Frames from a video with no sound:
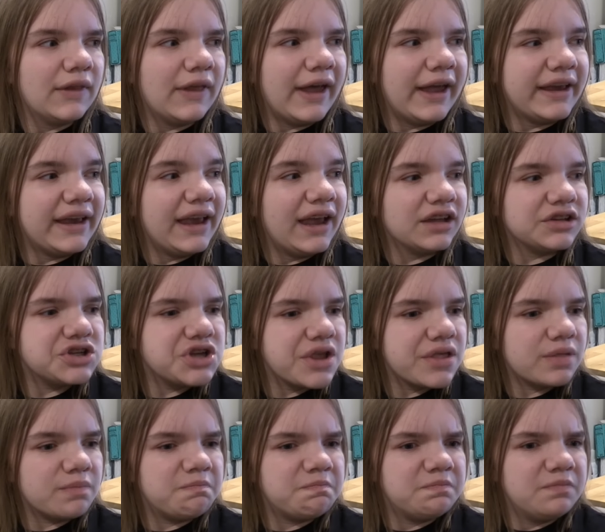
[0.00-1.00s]
I can't
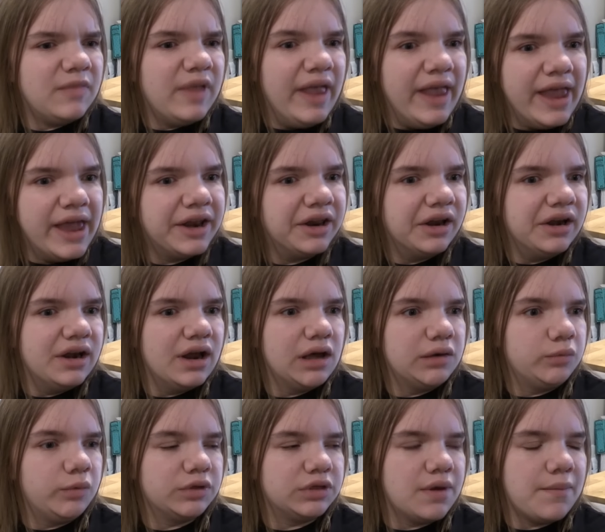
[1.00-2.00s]
just hit a
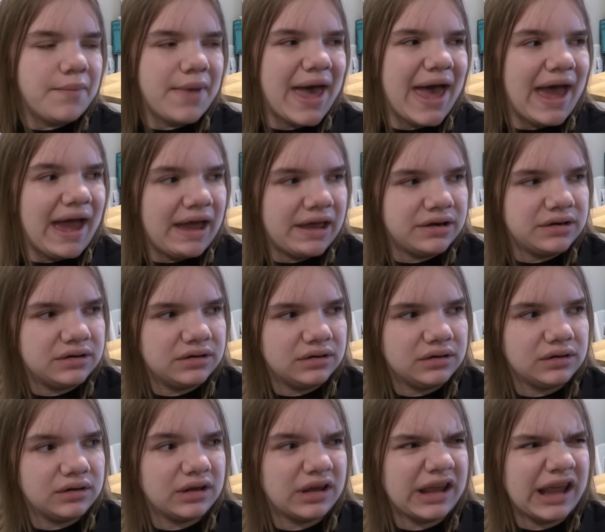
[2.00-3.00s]
nun with a bat,
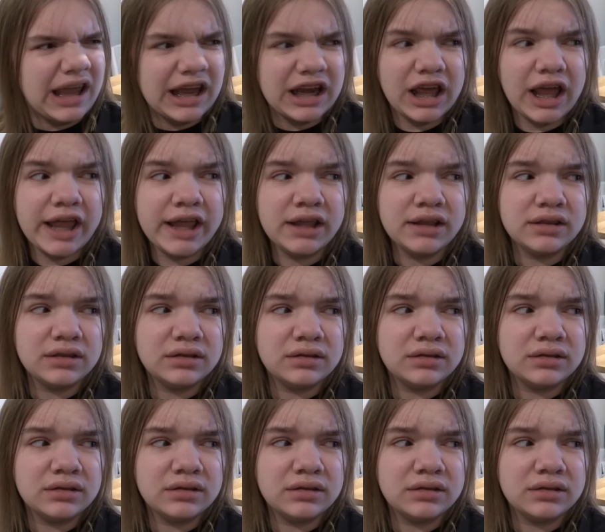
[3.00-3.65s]
can I?